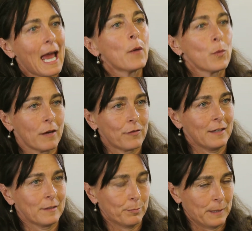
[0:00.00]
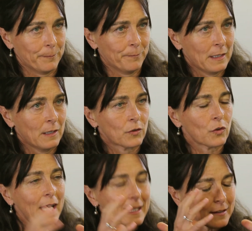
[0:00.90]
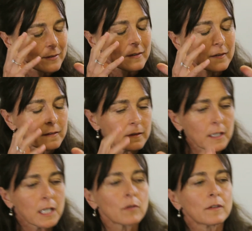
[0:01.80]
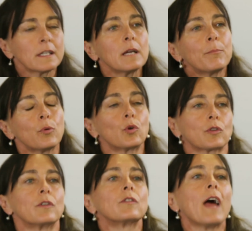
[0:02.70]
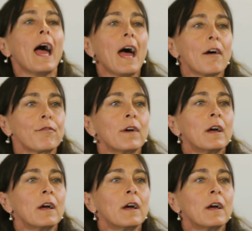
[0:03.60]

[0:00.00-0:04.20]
and we have ATP. So it is seriously important to have